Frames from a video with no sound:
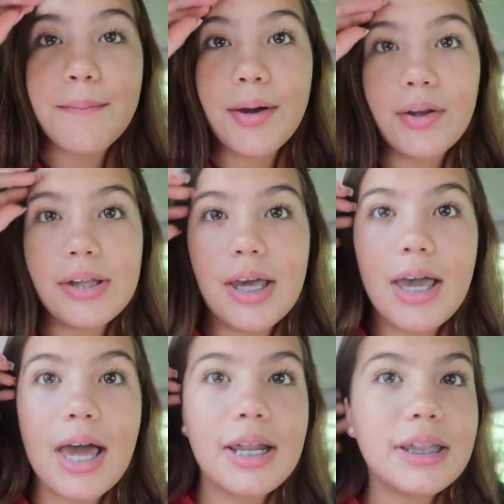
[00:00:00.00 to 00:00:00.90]
I barely
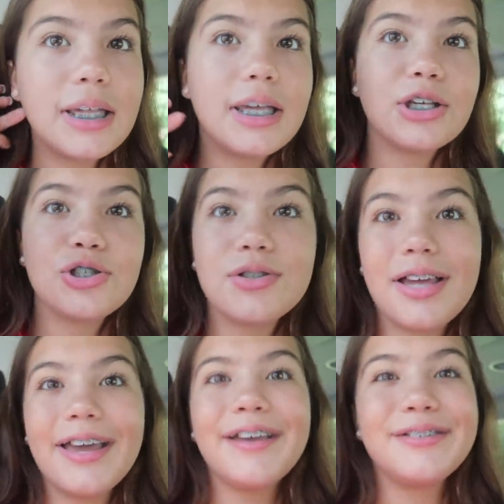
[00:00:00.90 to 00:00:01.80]
ate anything
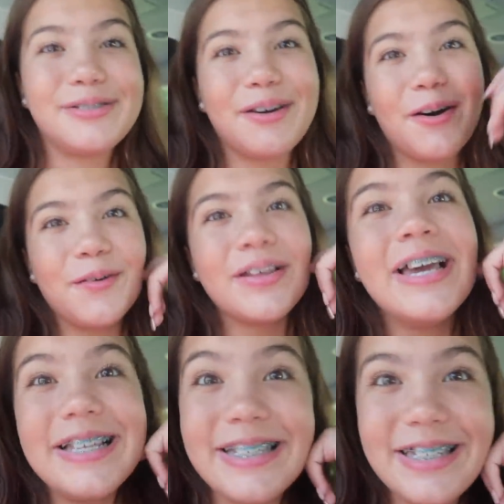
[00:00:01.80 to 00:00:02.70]
yesterday.
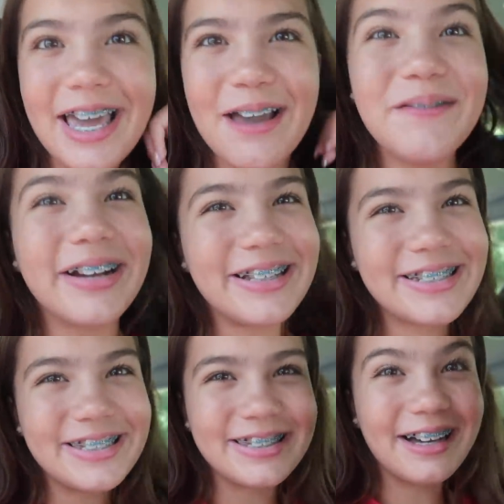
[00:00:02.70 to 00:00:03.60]
So today we're
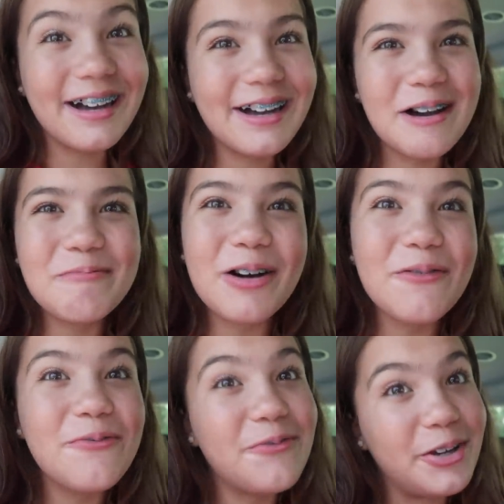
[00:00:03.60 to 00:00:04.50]
gonna stock up
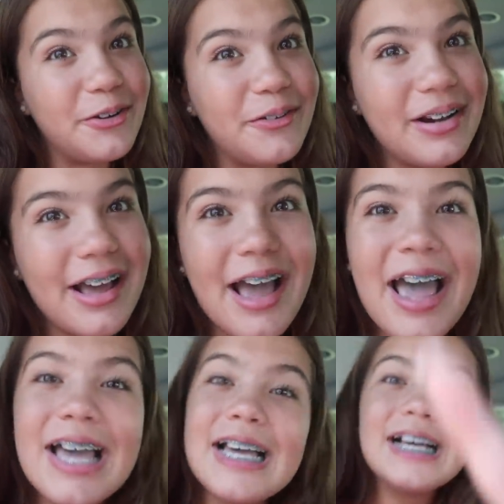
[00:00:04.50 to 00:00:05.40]
on
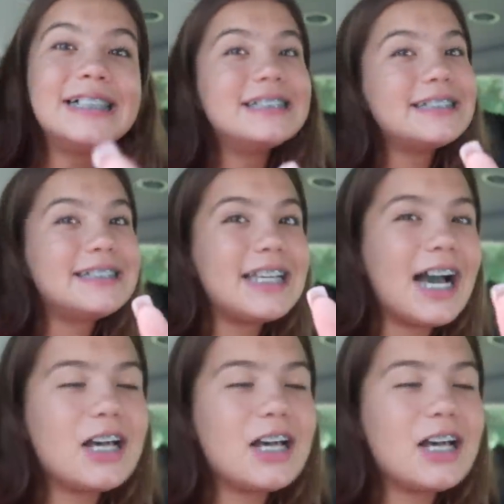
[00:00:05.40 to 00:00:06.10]
food. See you